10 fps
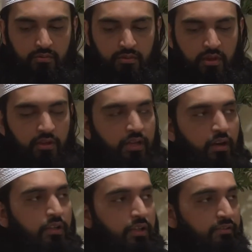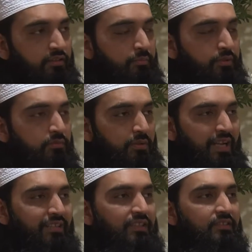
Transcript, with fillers: you know, there are other descriptions that actually